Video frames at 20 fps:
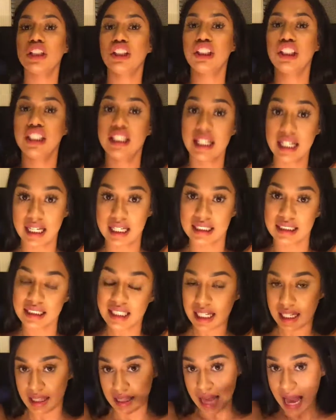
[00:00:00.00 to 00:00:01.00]
she did,
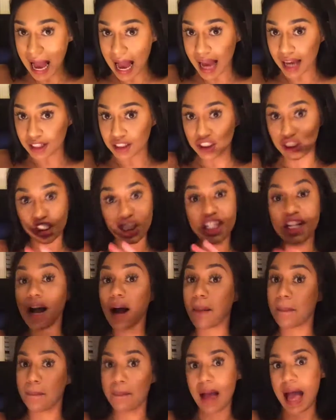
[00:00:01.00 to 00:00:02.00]
instead of that, she
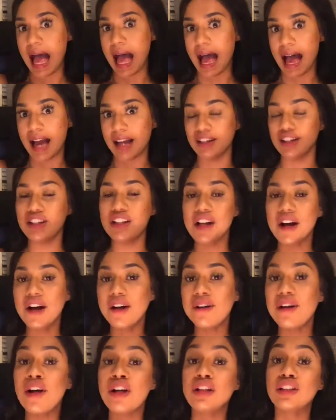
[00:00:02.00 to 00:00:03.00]
got mad, you
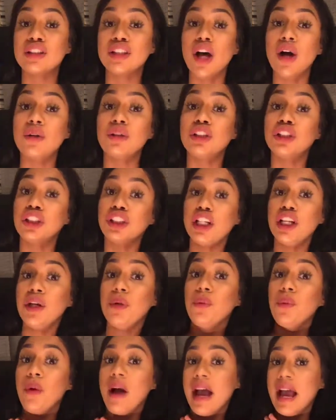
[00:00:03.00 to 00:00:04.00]
know? So, she
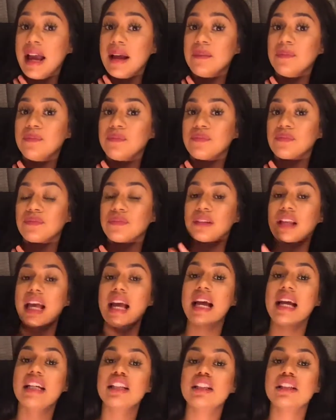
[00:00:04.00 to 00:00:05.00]
went,
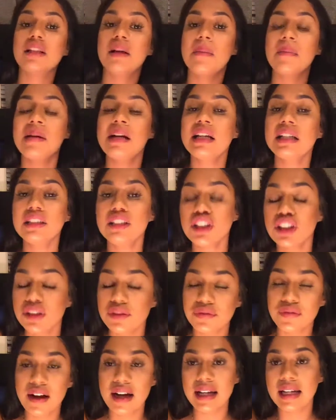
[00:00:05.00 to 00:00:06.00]
and the bitch
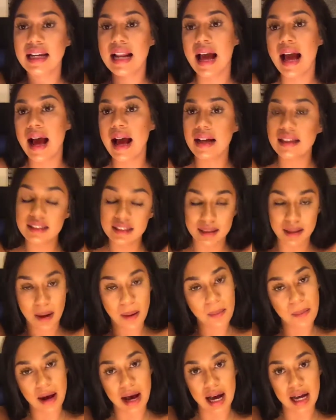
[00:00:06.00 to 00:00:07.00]
fucking had
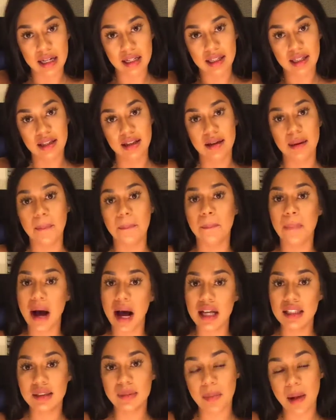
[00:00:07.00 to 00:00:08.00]
somebody
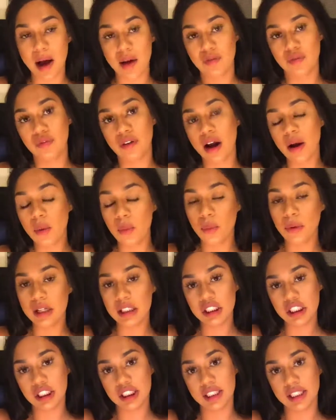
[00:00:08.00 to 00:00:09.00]
bust my front
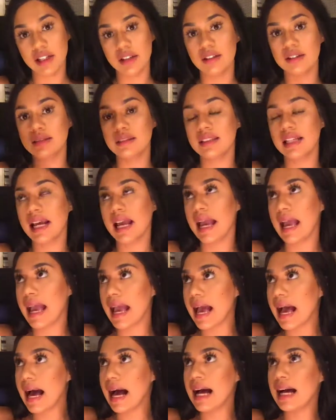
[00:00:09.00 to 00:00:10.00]
windshield
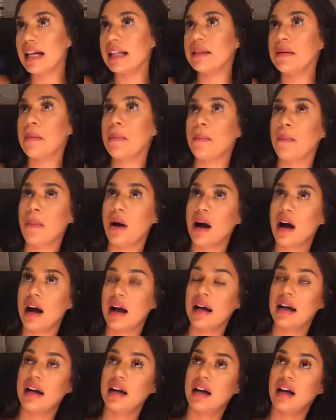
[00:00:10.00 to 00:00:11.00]
and
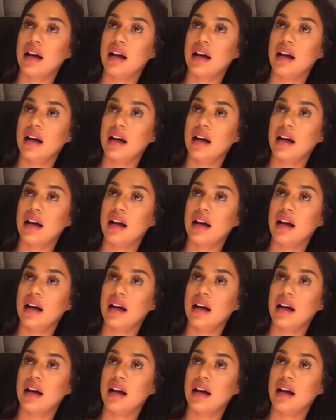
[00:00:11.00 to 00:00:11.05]
my